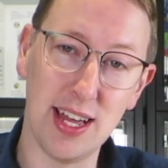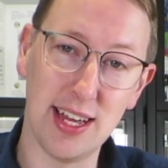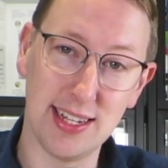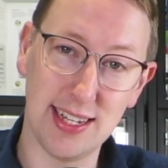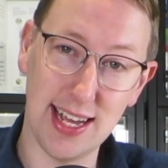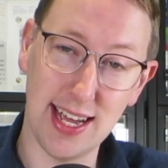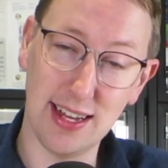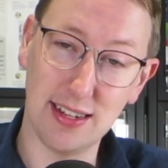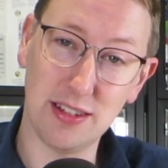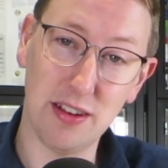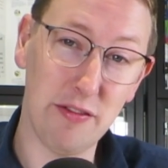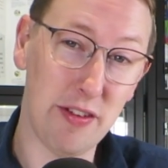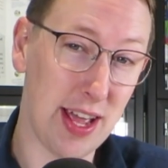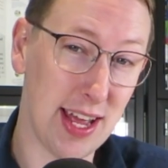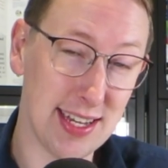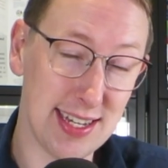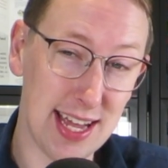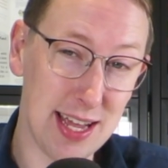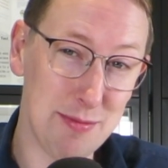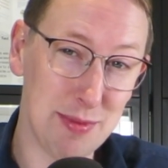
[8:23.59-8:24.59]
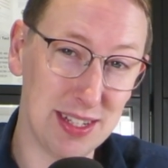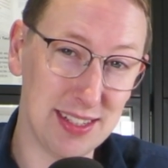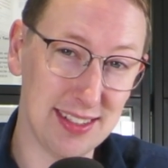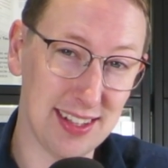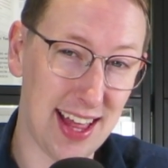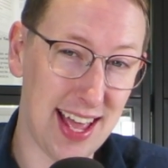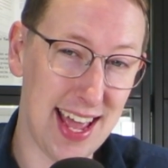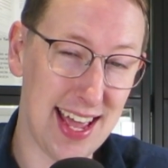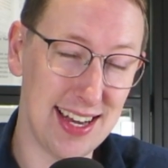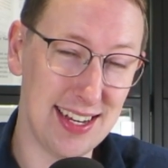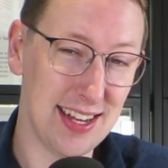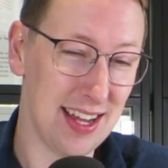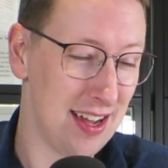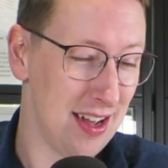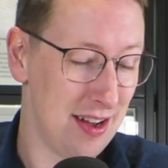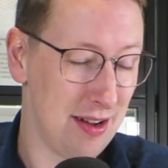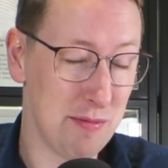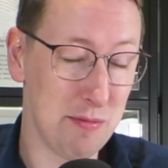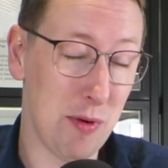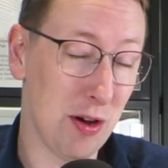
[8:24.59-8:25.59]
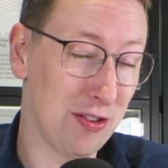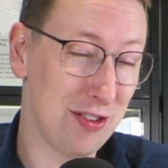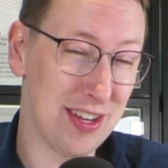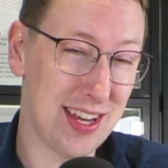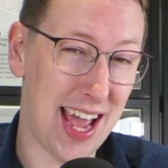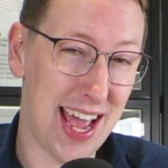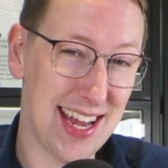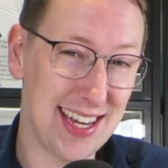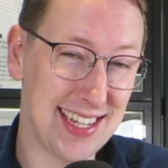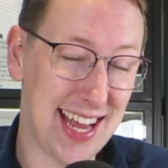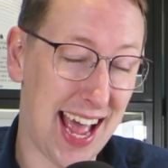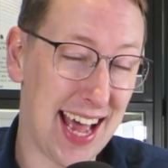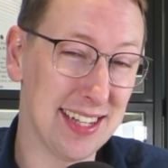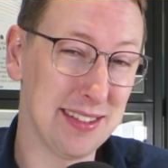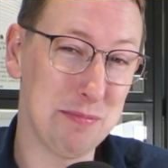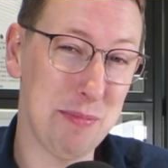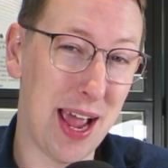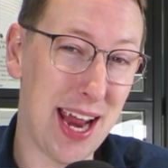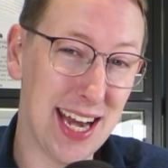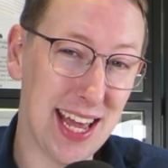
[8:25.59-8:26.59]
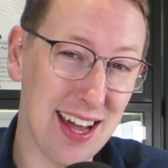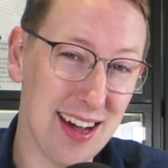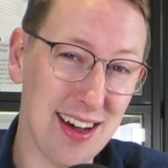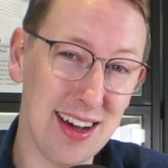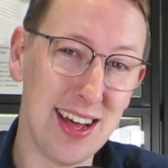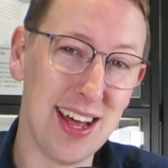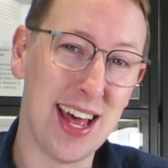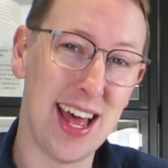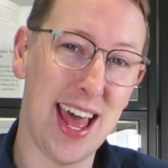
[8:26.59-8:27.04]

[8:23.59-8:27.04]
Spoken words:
down to Van Diemen's Land, modern-day Tasmania,